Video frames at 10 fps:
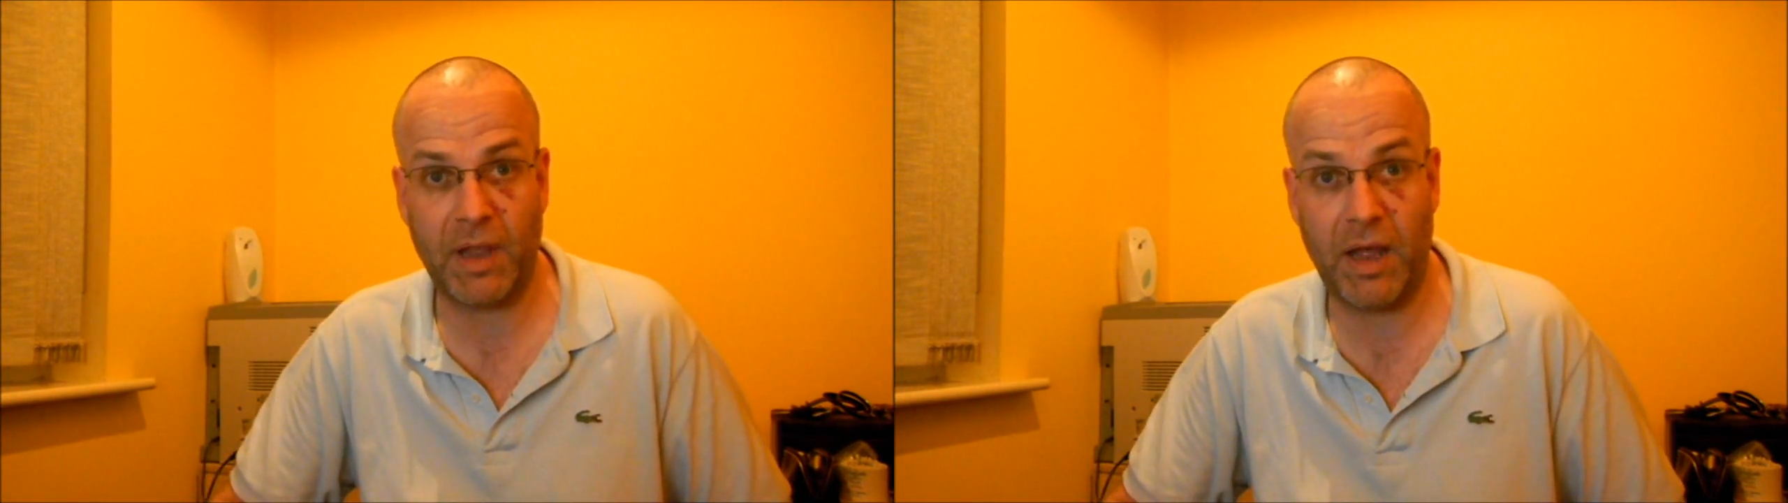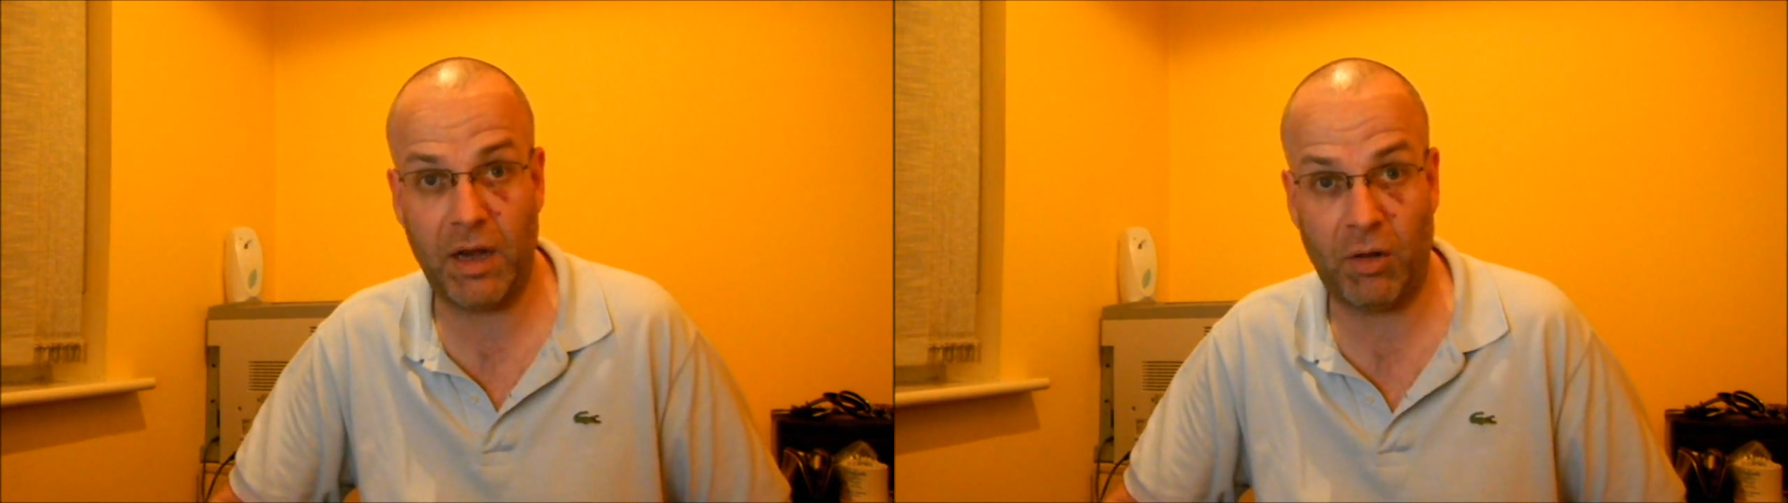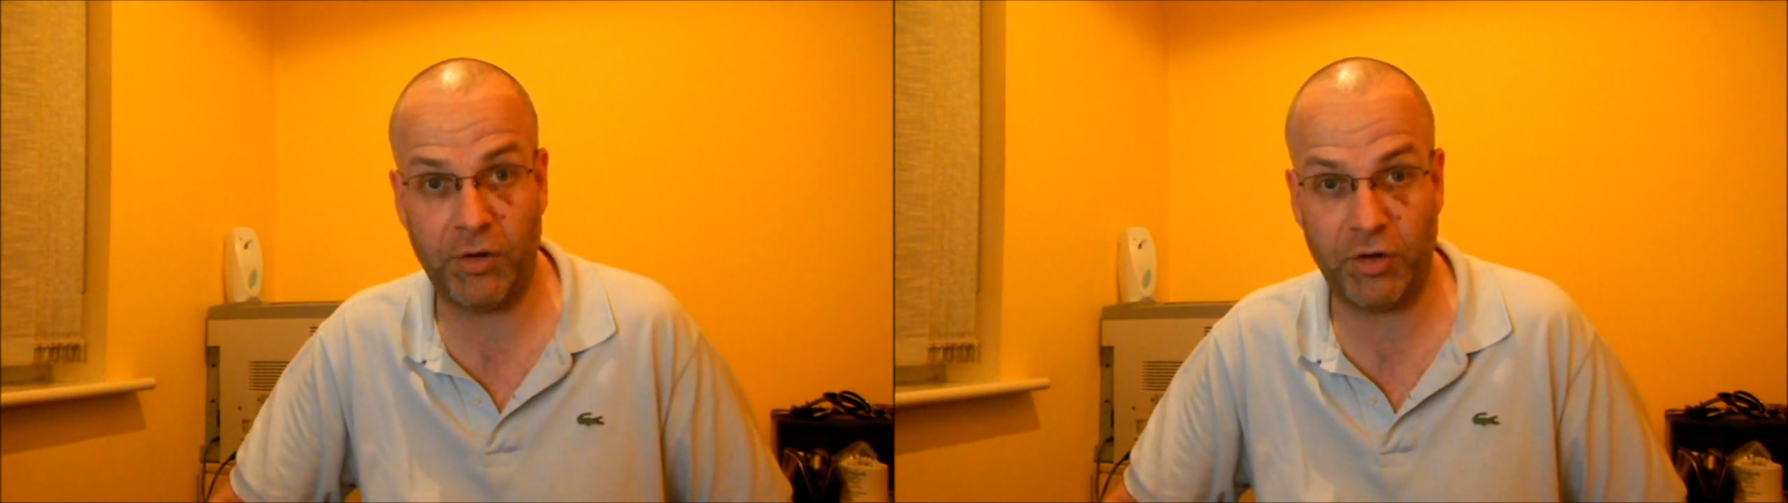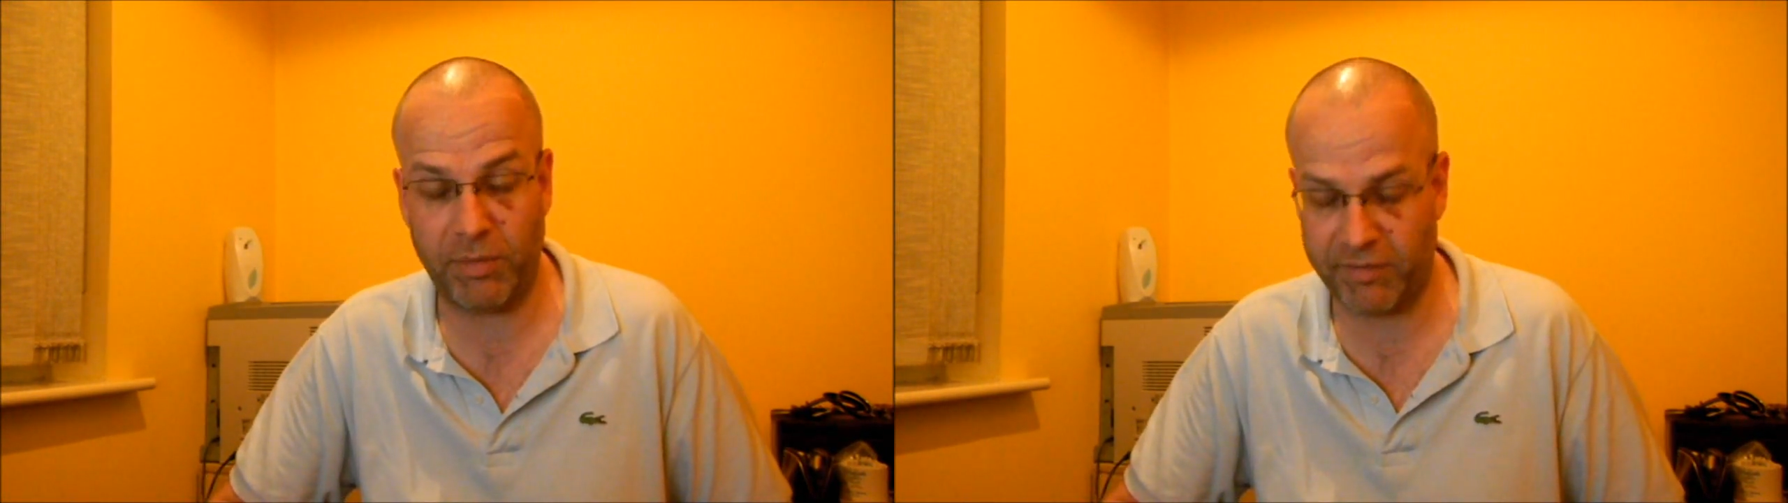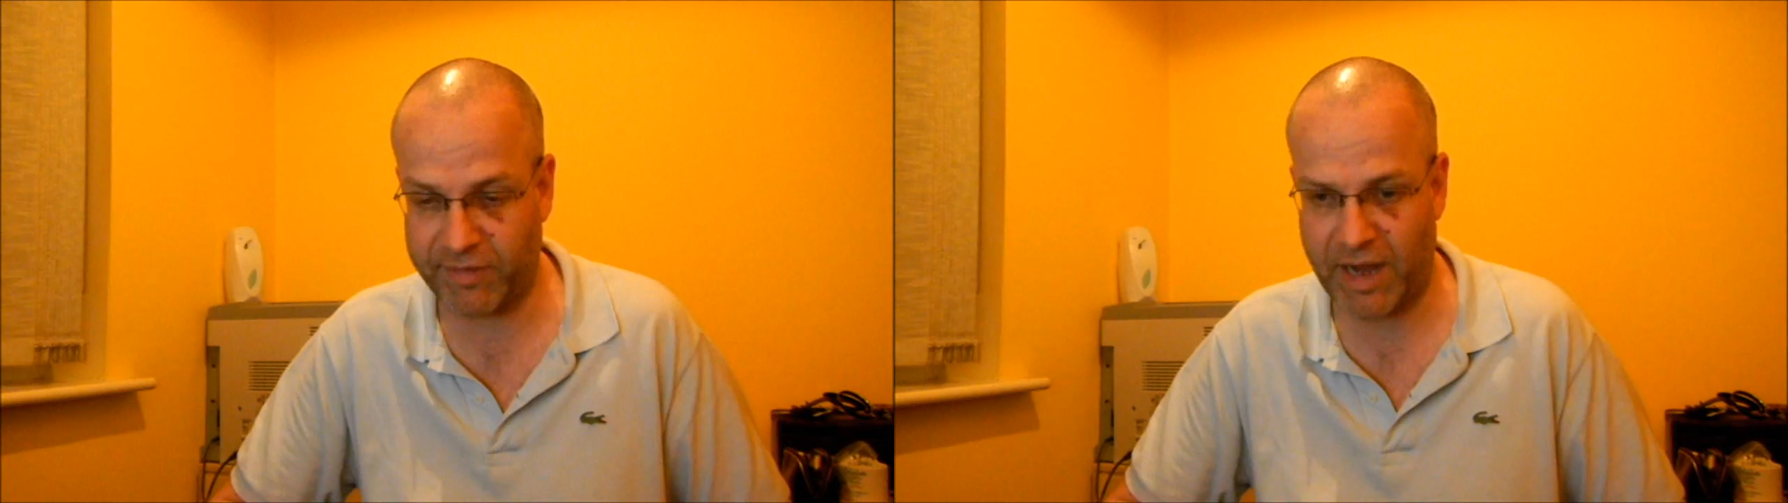line
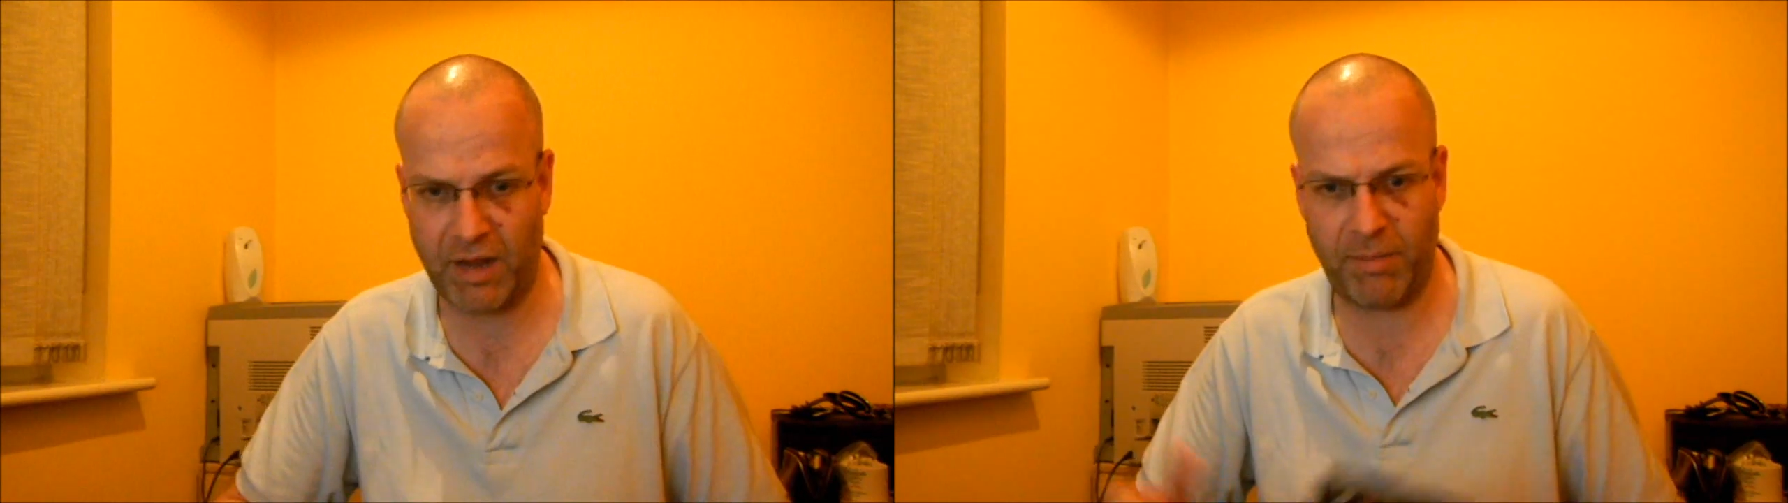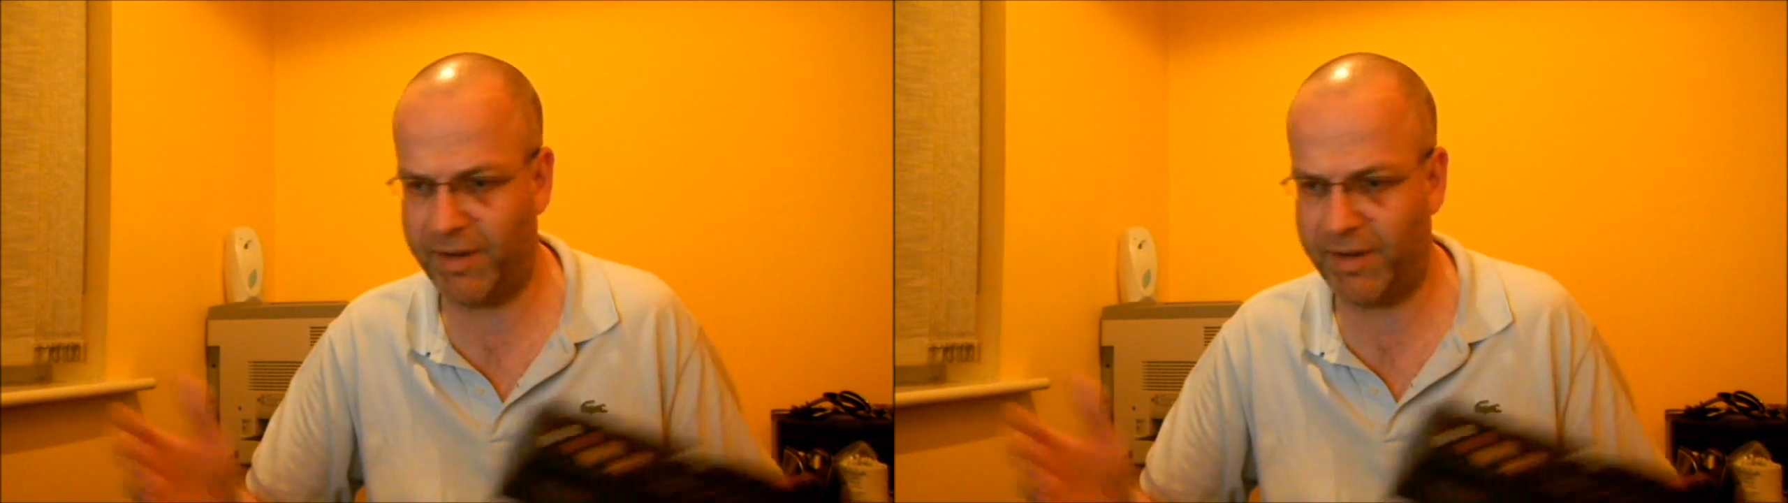double scaler.